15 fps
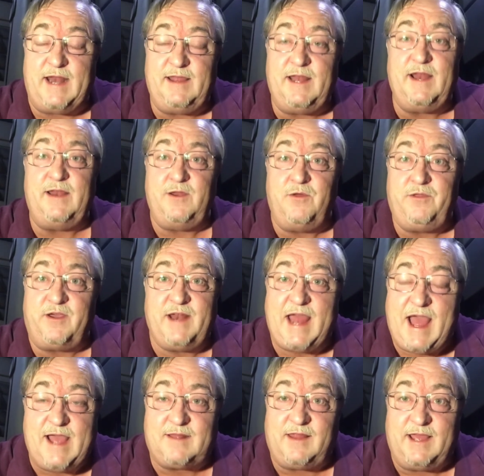And I know they're going to
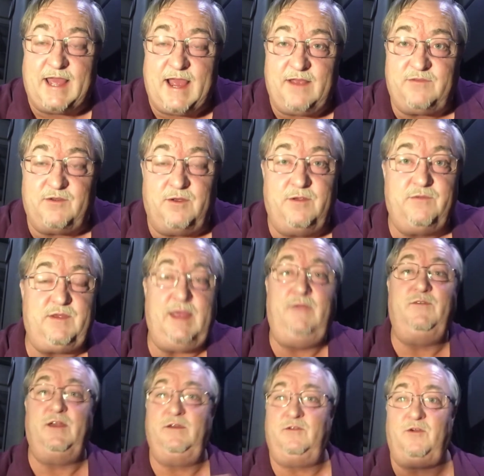act like assholes,
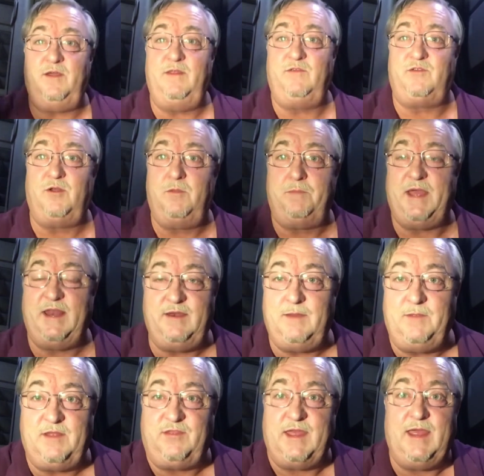even during this whole
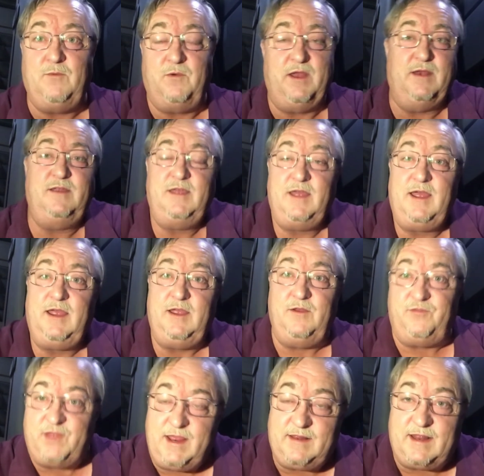pandemic thing, when you'd
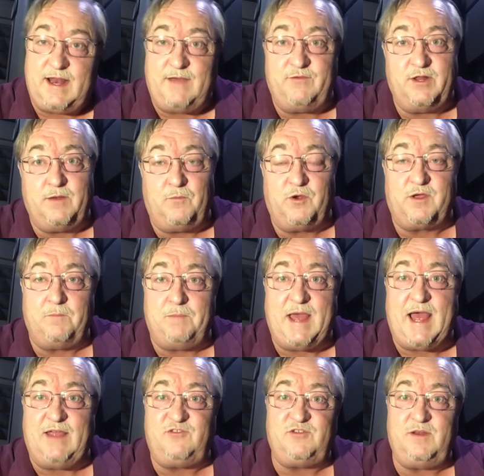think they'd have a little more
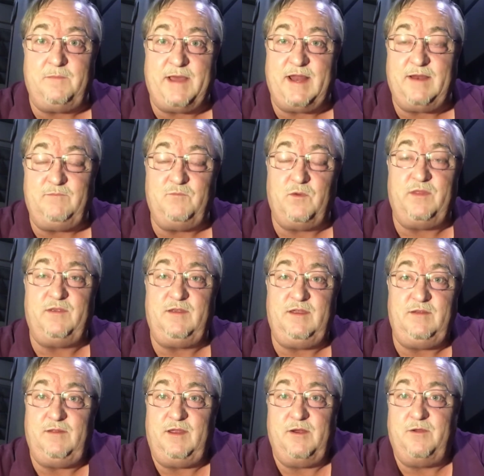compassion about it with,
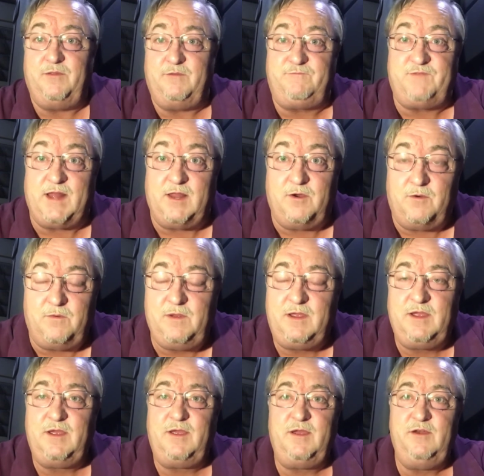you know, the fellow
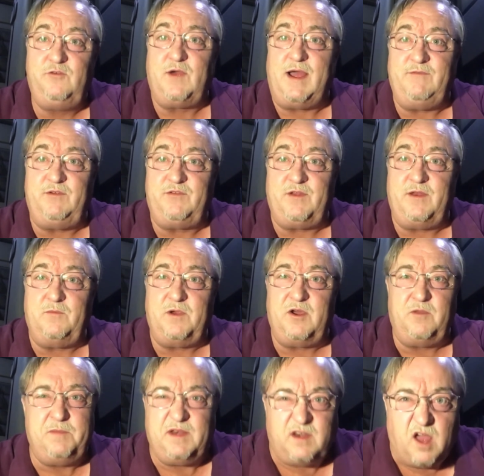drivers on the
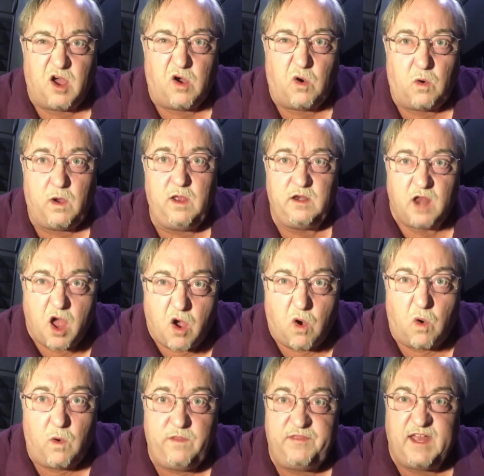road. But no,
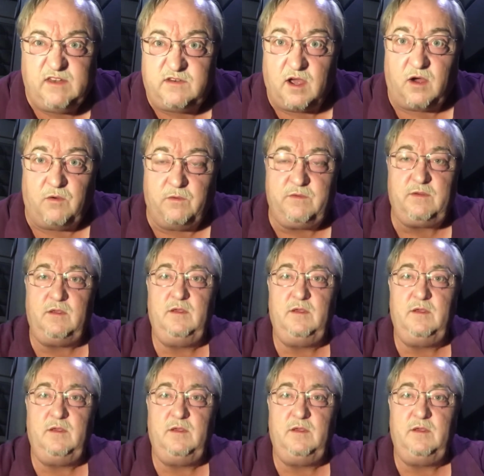they don't.